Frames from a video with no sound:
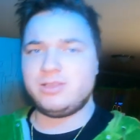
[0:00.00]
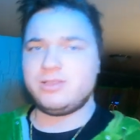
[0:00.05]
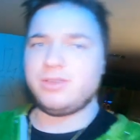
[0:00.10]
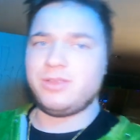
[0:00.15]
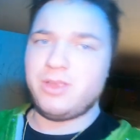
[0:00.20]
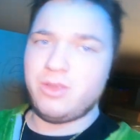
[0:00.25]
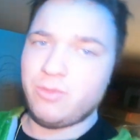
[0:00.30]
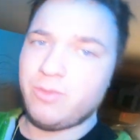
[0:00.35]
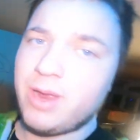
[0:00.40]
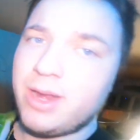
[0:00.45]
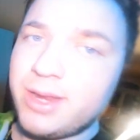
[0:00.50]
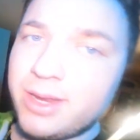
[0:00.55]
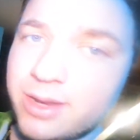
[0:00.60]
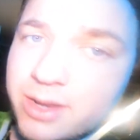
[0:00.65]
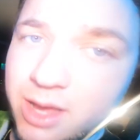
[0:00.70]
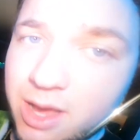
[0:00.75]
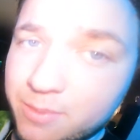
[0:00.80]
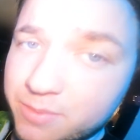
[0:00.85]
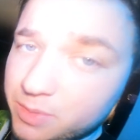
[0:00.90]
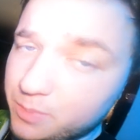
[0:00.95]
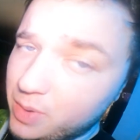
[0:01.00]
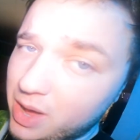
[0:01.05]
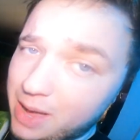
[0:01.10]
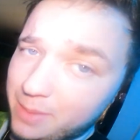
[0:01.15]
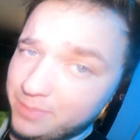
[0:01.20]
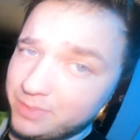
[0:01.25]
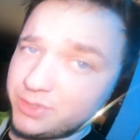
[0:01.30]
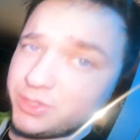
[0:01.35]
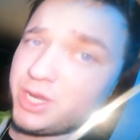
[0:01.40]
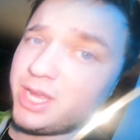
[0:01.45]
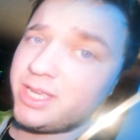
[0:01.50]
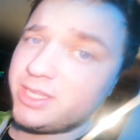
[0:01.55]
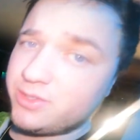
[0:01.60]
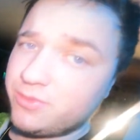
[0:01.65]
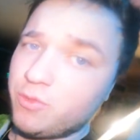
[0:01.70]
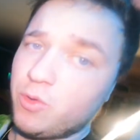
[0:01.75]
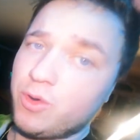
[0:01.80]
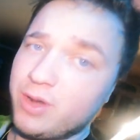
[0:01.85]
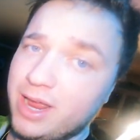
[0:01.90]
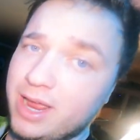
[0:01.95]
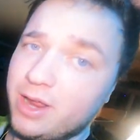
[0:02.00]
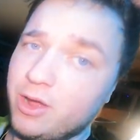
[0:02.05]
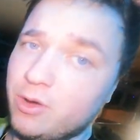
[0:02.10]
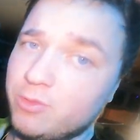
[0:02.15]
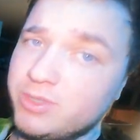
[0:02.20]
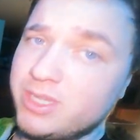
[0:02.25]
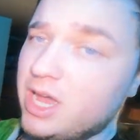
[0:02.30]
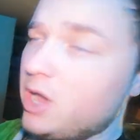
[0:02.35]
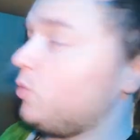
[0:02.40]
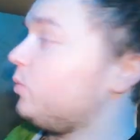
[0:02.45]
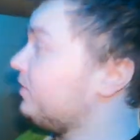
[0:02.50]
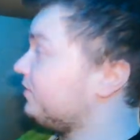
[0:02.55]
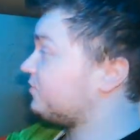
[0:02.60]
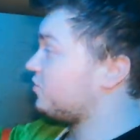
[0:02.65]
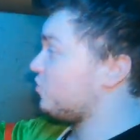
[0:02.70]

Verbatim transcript: So you're ready to come to Papa Jay's Fortnite Hotel. We've